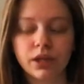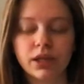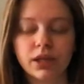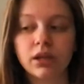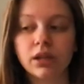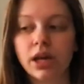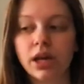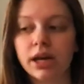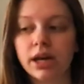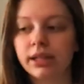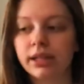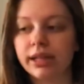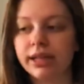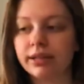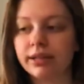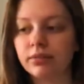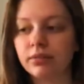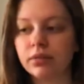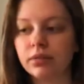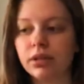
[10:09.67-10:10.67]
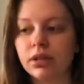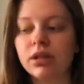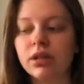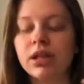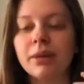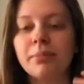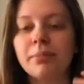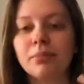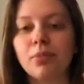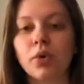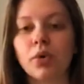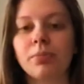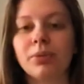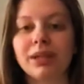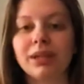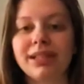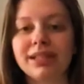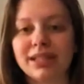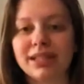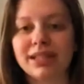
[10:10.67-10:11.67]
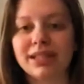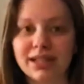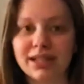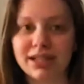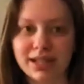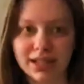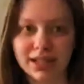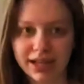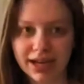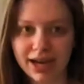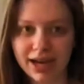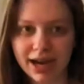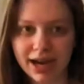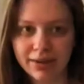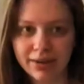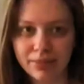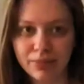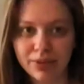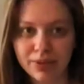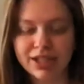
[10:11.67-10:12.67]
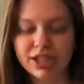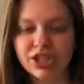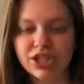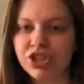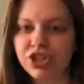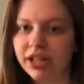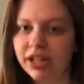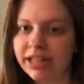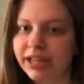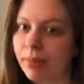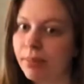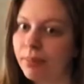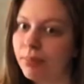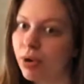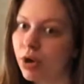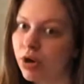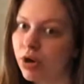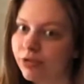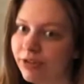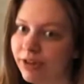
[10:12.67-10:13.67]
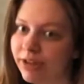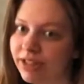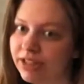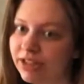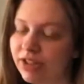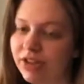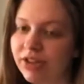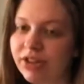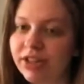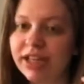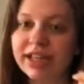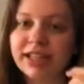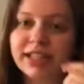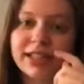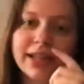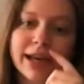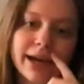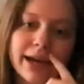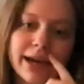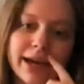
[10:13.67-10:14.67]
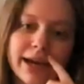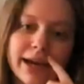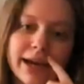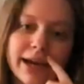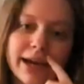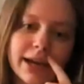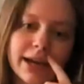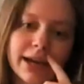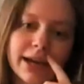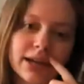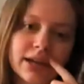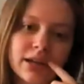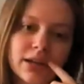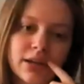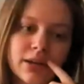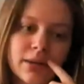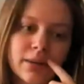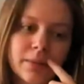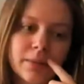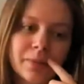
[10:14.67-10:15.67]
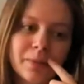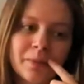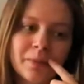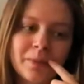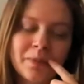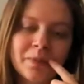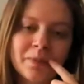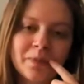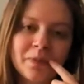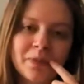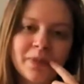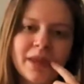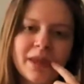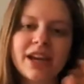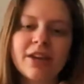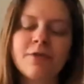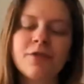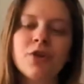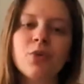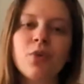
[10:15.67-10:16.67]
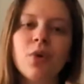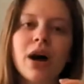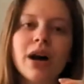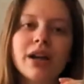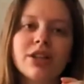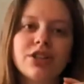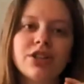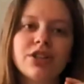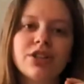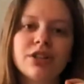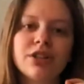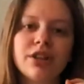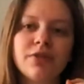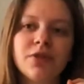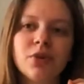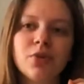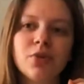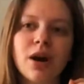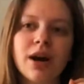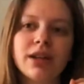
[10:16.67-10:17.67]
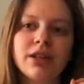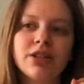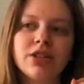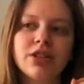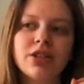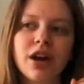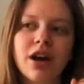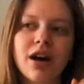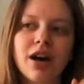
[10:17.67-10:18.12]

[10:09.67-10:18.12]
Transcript: a lot like a lot more pleasing to the eye because it's not like a perfect look. It's like if you watch